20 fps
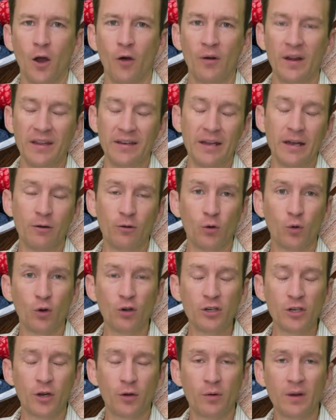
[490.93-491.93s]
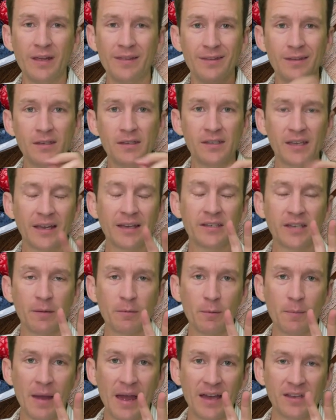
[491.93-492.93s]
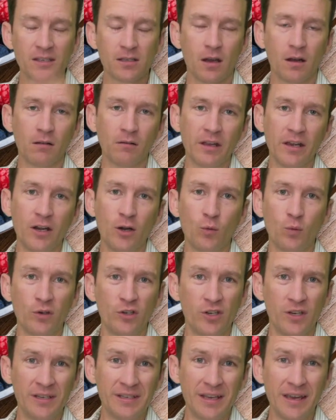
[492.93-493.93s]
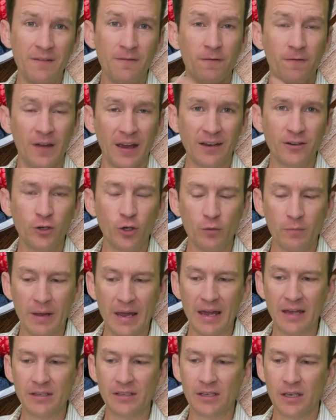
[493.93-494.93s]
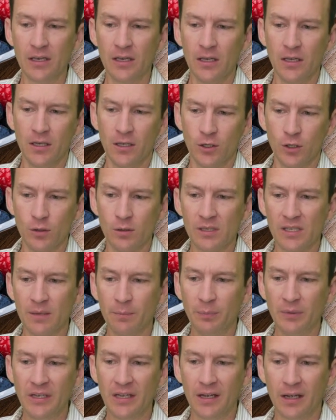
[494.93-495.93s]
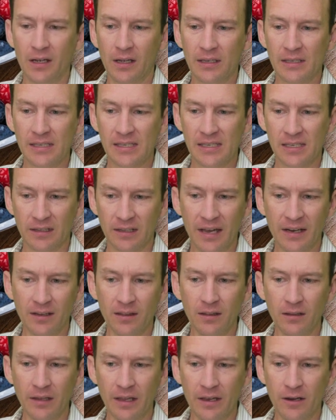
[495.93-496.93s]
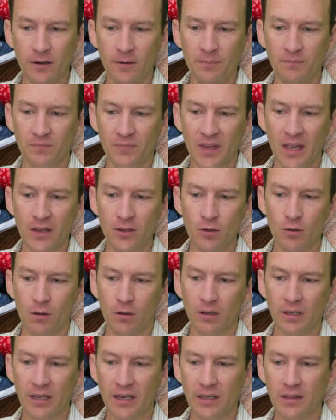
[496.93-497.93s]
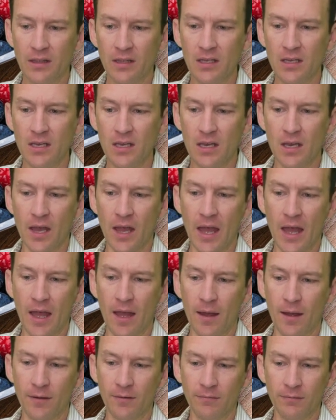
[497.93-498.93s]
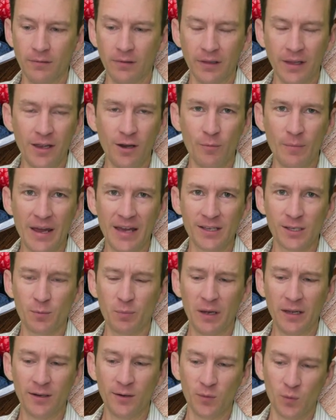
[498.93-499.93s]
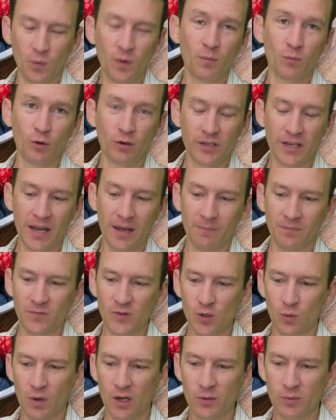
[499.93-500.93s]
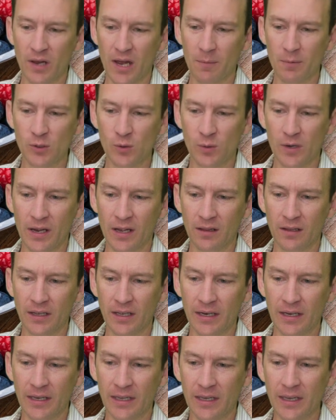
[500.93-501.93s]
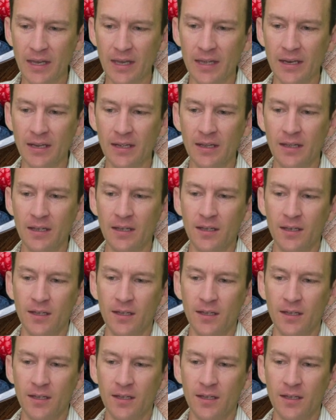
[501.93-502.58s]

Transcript: All right, now in order to create the second type of mask on a layer, which is a vector mask, you simply select the layer and you click the layer mask button one more time. So watch what happens when I click it again.